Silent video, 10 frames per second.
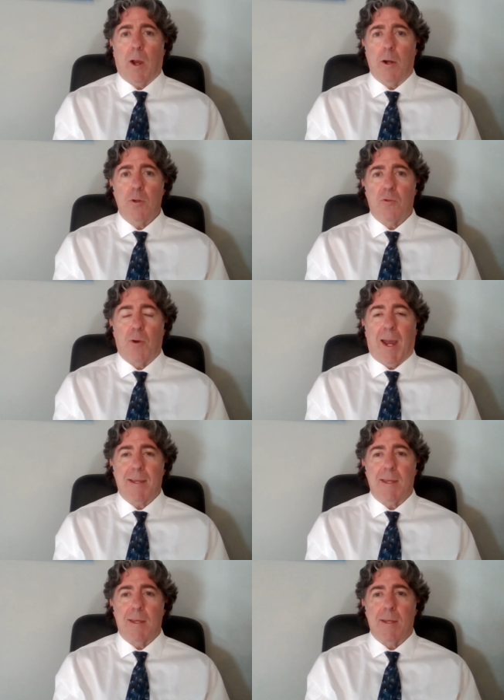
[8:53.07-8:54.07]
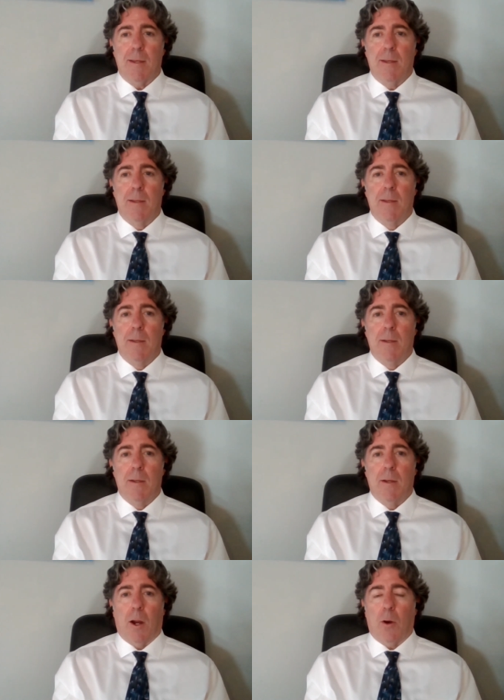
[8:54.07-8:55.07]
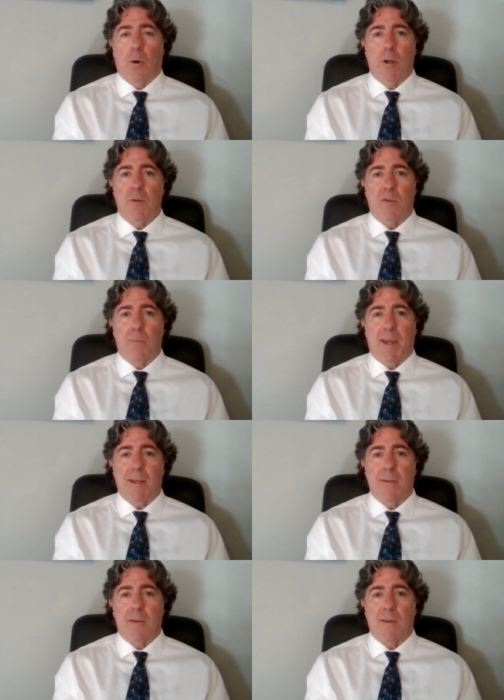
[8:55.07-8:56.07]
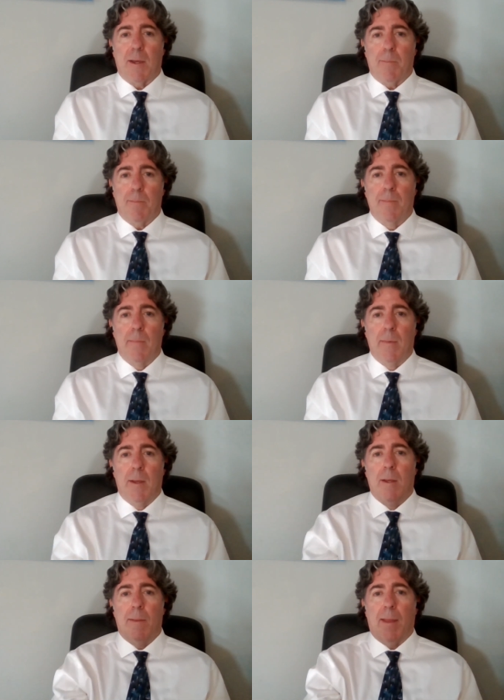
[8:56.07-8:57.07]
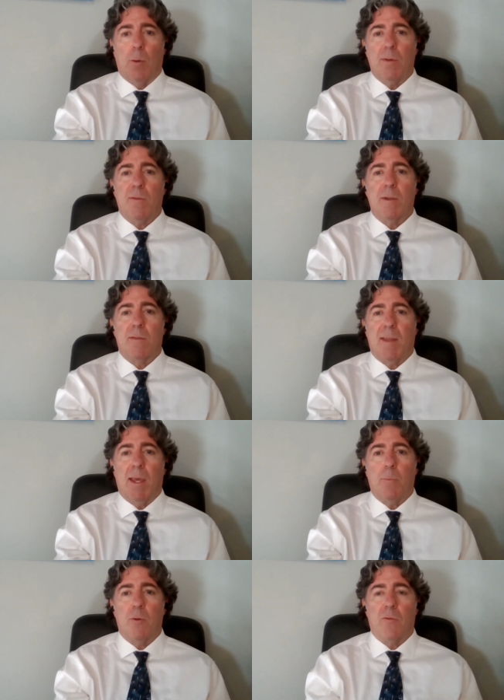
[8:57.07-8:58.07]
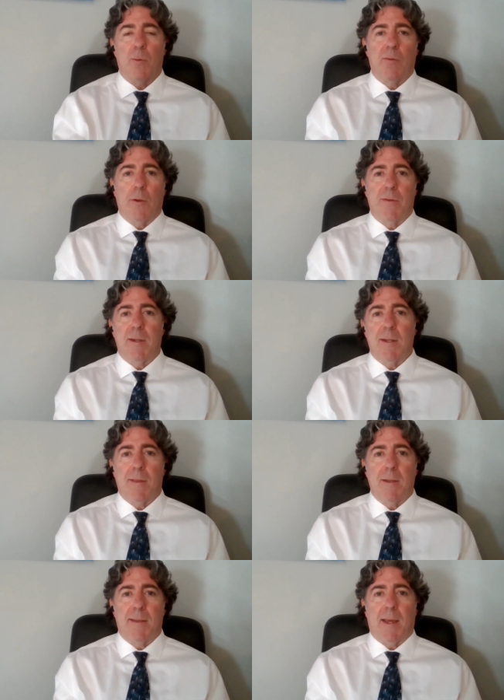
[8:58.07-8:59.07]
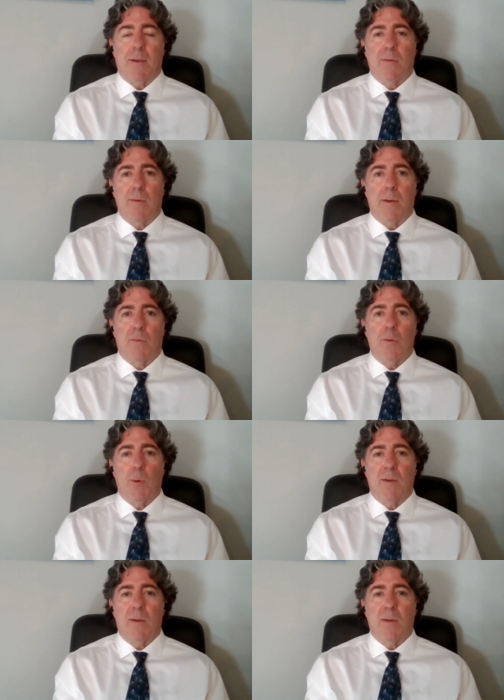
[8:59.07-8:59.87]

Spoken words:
you tracking it? Or are you just making this up? That recent escape, which resulted in the deaths of 2